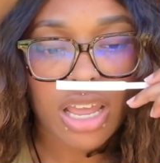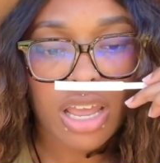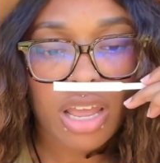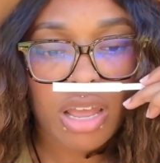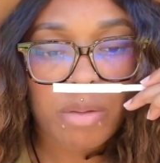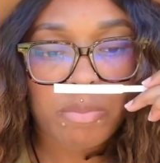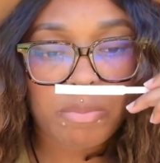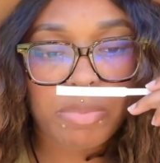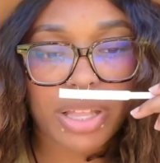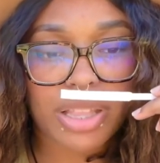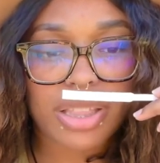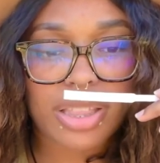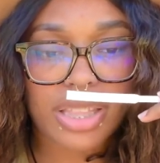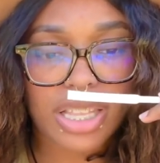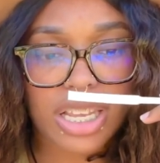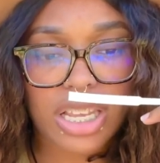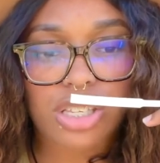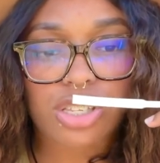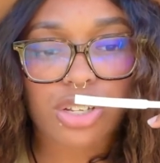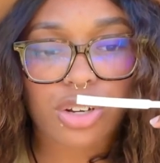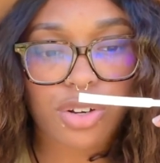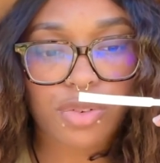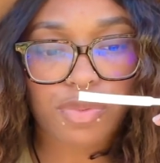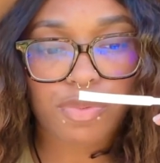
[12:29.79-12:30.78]
But
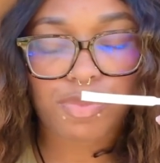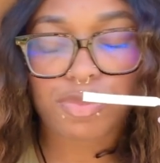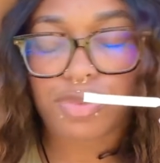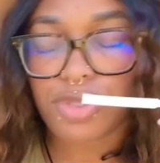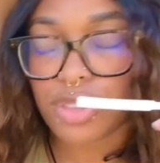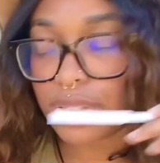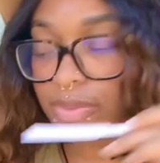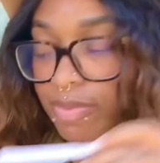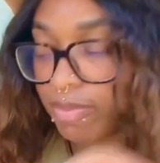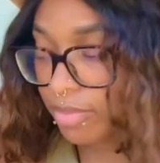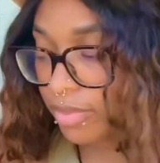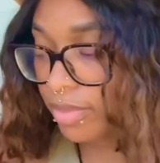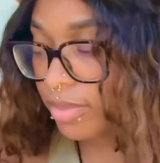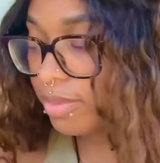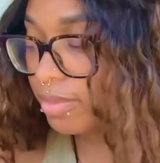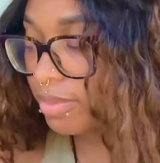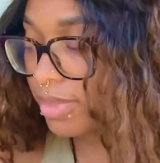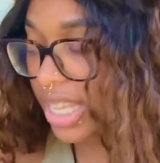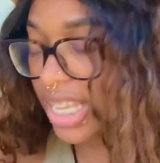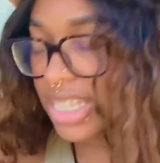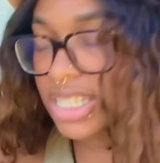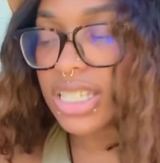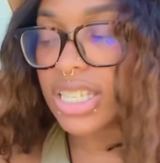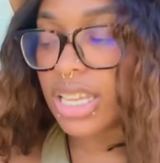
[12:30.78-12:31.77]

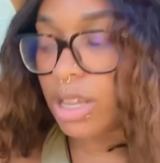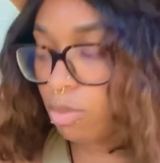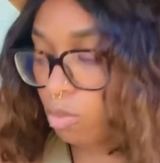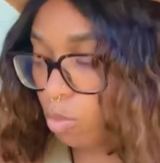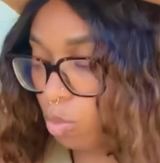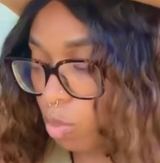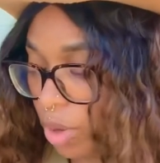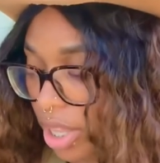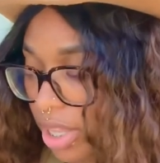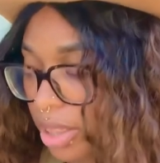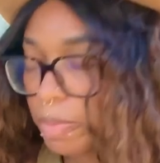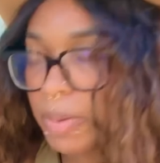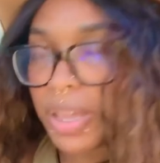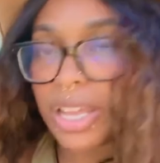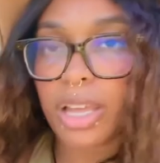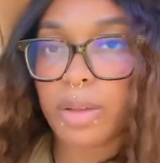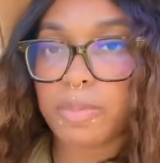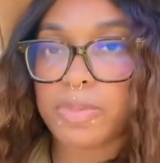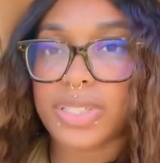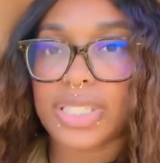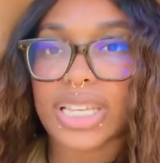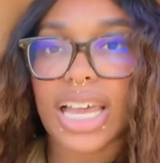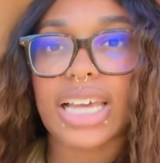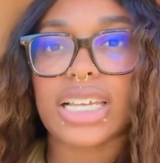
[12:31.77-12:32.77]
this with Pink
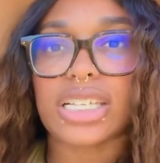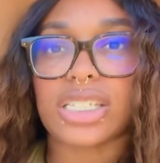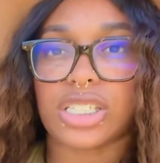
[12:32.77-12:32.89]
Obsessed,